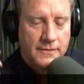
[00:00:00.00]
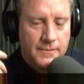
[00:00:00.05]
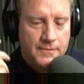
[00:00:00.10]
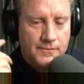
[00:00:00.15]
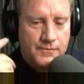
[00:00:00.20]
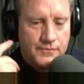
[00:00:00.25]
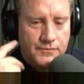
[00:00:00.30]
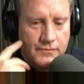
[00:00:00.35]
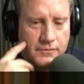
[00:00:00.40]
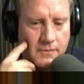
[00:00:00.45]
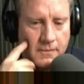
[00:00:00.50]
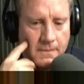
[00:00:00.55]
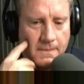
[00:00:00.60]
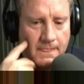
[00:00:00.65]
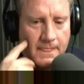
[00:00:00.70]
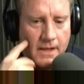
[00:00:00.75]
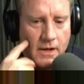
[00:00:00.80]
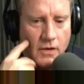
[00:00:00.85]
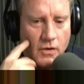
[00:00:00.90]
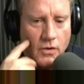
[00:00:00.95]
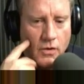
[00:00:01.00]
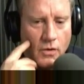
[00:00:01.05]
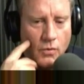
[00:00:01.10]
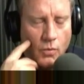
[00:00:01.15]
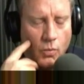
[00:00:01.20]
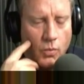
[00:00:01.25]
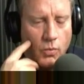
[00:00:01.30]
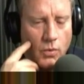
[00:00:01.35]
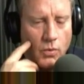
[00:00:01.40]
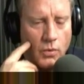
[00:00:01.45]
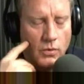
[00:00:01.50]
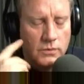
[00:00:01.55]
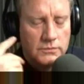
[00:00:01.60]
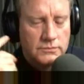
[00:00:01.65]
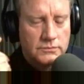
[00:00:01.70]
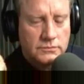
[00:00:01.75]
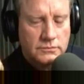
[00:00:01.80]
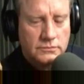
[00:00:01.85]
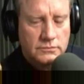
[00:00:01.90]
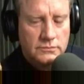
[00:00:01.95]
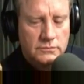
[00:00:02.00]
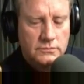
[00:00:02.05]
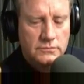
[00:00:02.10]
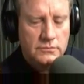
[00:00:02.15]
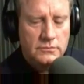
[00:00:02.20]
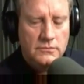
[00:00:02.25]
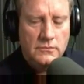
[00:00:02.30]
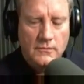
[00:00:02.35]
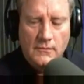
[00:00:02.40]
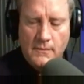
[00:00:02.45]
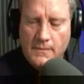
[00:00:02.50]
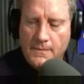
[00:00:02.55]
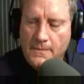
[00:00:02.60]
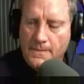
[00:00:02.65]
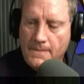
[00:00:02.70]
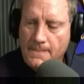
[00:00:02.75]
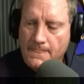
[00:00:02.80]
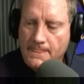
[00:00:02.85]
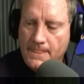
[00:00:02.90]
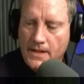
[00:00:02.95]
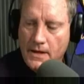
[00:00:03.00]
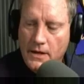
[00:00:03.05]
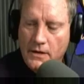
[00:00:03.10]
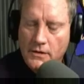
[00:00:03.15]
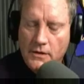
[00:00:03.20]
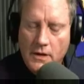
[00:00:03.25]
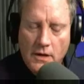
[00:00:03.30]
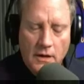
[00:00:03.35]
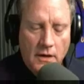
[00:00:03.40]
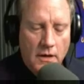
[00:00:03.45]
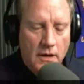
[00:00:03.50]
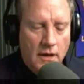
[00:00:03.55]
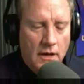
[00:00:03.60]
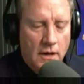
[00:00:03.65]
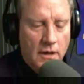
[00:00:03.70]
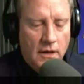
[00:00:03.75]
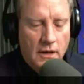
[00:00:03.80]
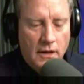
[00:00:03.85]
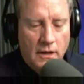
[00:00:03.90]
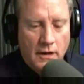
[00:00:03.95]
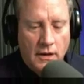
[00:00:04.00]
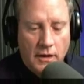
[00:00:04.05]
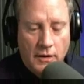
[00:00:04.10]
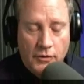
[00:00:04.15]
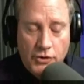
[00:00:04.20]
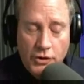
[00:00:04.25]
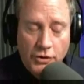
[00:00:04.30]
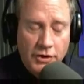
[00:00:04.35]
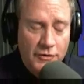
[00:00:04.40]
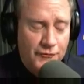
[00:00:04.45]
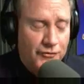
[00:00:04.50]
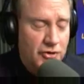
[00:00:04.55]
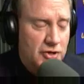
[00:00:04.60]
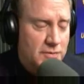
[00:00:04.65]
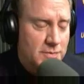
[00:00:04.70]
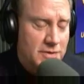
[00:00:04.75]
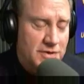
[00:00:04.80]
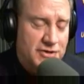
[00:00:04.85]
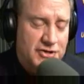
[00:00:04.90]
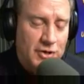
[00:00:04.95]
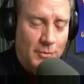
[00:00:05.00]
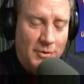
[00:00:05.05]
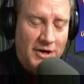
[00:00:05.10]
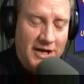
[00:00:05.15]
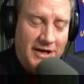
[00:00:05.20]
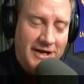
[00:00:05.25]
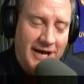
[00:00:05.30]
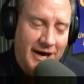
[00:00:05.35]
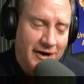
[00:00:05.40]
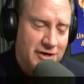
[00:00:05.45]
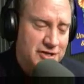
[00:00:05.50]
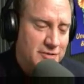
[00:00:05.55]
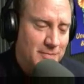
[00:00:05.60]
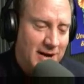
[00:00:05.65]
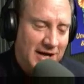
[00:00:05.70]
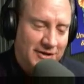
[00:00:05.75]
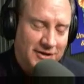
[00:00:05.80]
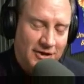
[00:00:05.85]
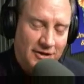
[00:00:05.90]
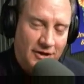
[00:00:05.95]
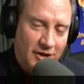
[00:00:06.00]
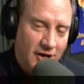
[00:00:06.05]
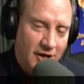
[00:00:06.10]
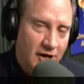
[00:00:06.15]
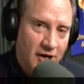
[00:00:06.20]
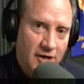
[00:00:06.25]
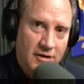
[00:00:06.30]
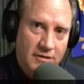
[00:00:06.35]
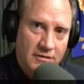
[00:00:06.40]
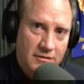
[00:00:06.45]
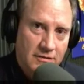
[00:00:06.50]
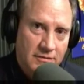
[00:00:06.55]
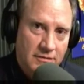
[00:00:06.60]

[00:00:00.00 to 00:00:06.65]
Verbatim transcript: The workers, according to the law. I mean, this is what's really interesting. You're confusing me with someone that cares about the law.